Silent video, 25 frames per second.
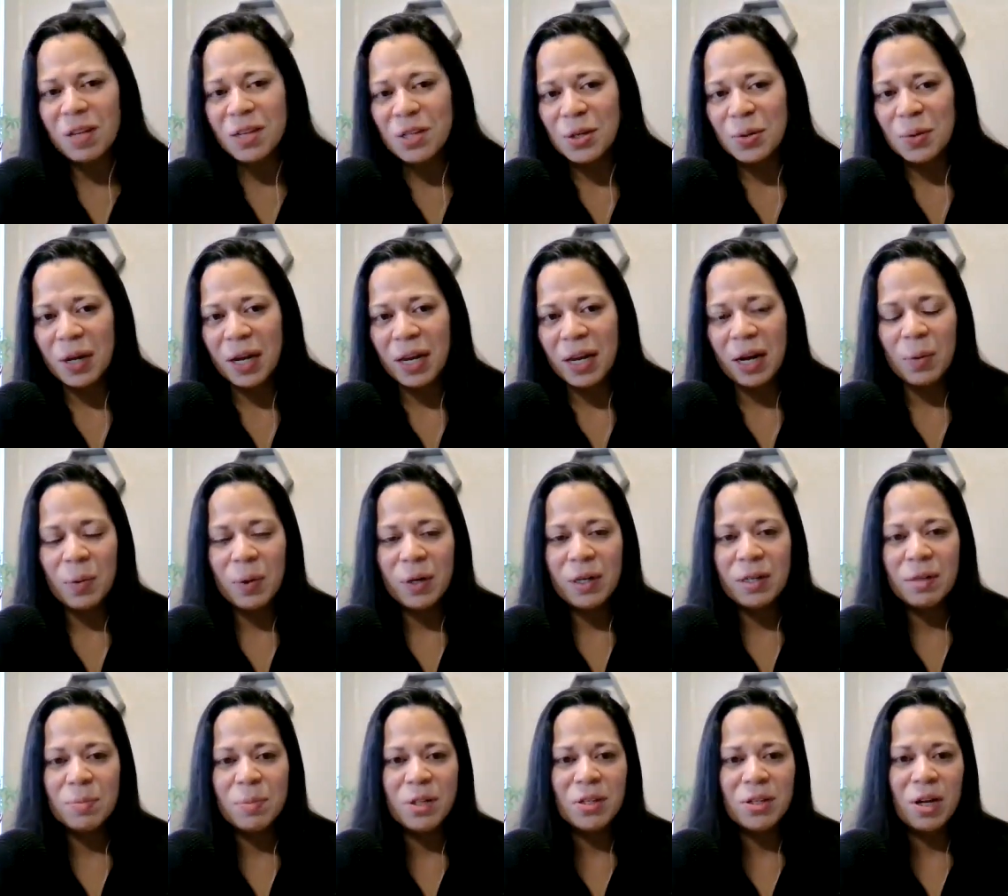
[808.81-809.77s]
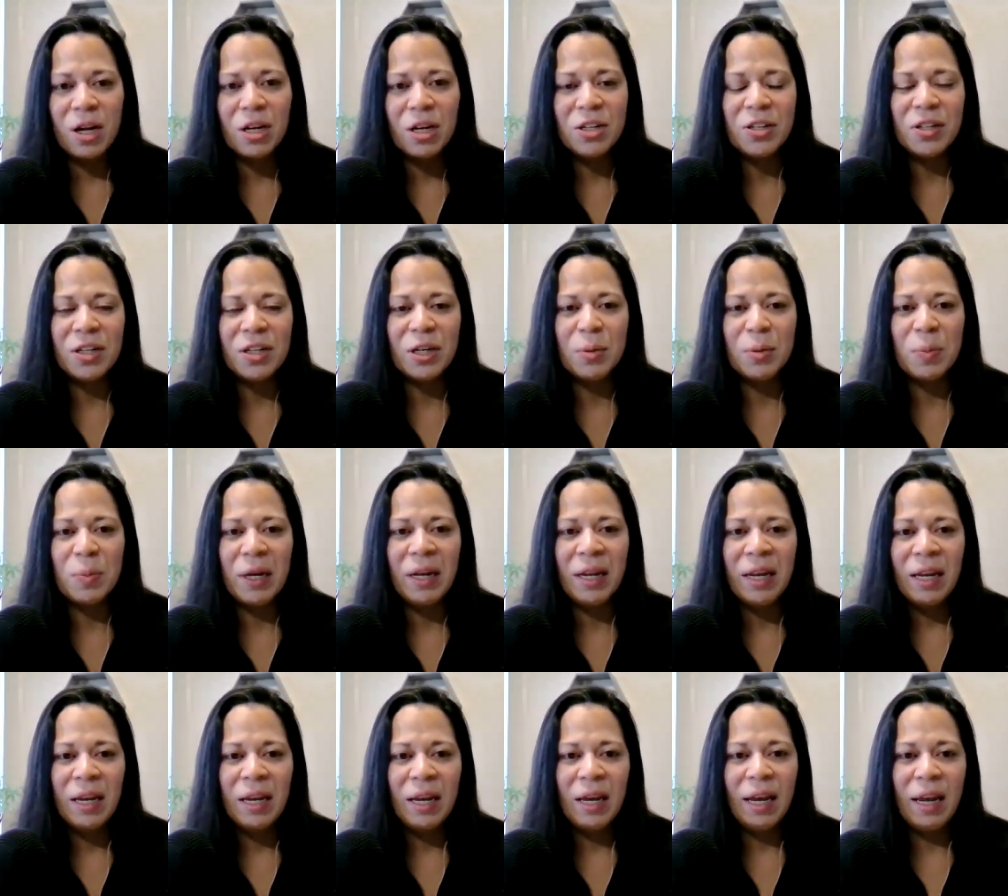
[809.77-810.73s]
So again, I went into massage
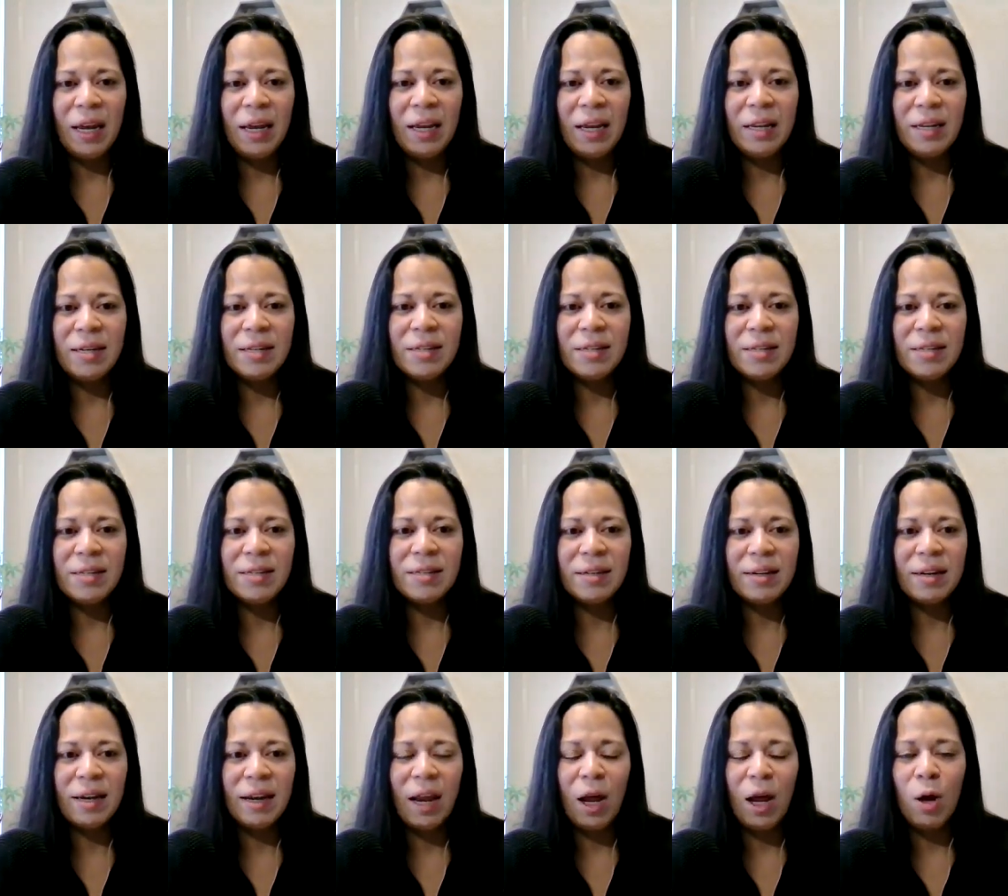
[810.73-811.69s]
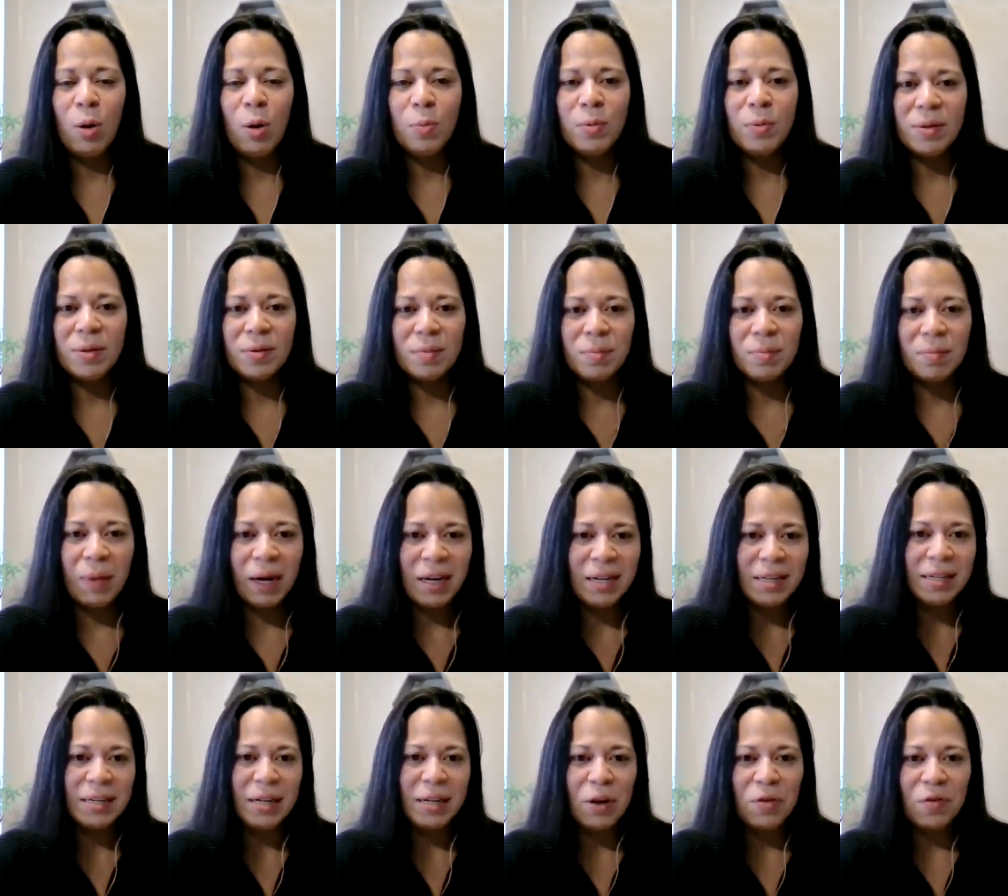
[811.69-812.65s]
therapy and helped
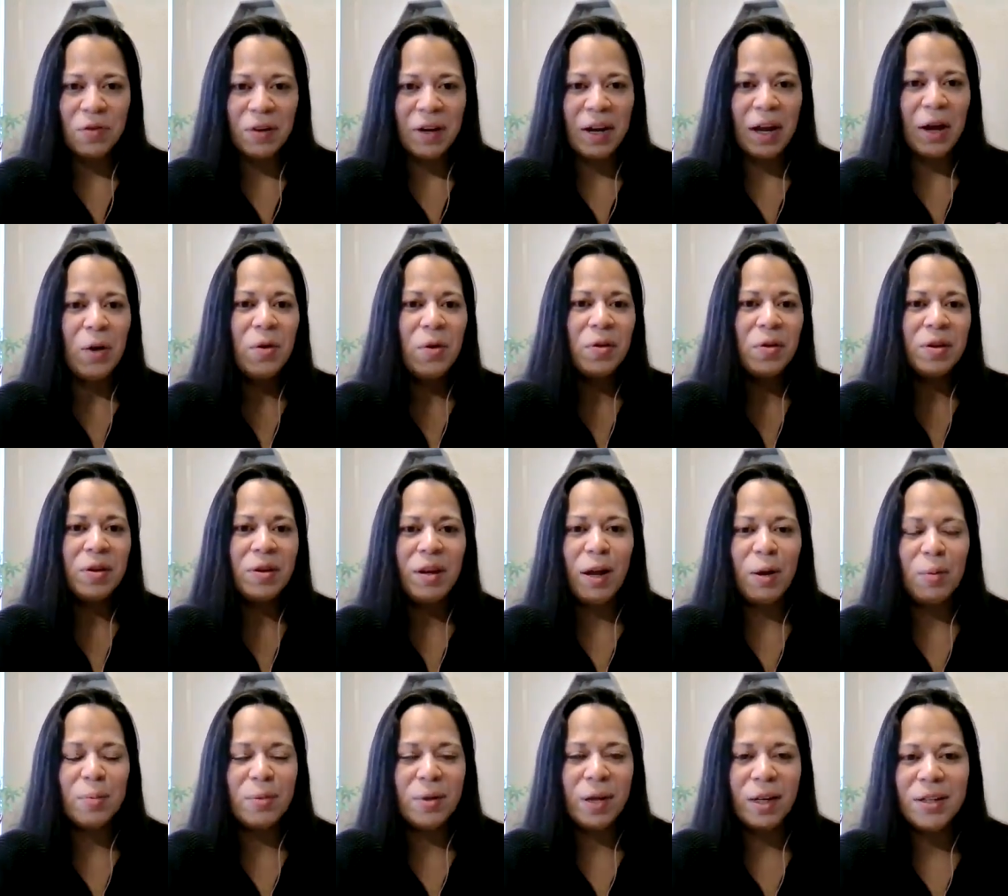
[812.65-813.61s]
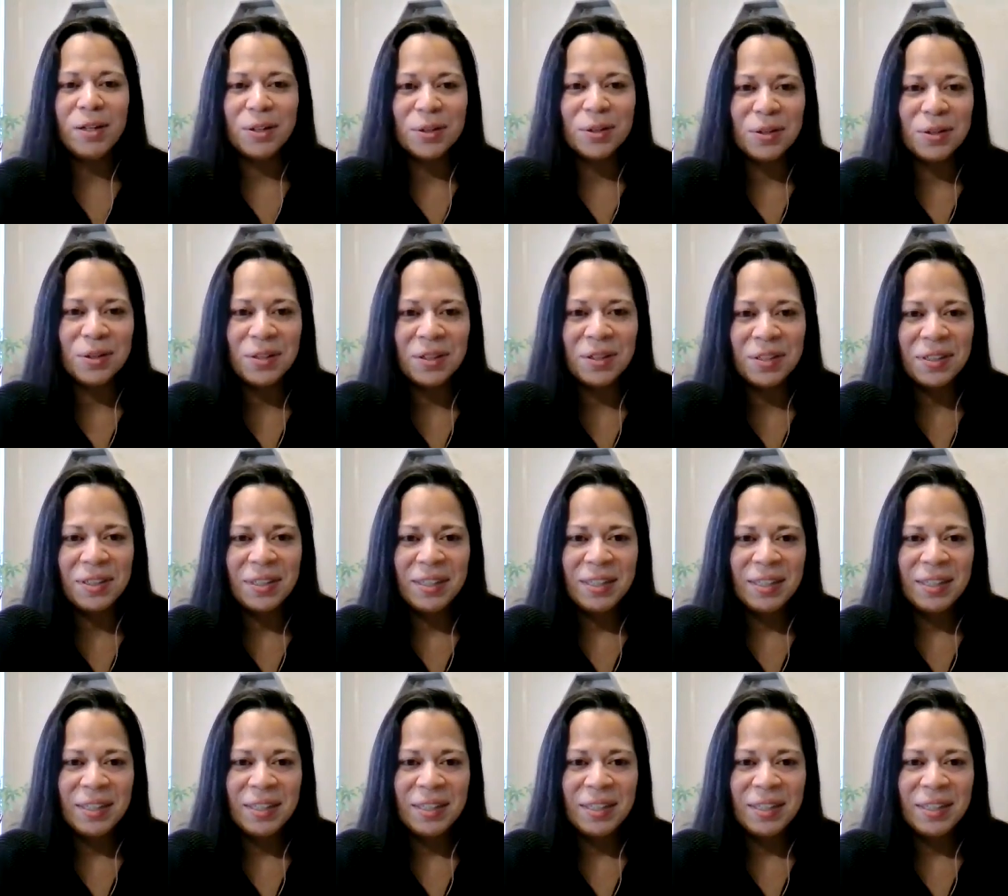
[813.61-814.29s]
myself in health and helped others.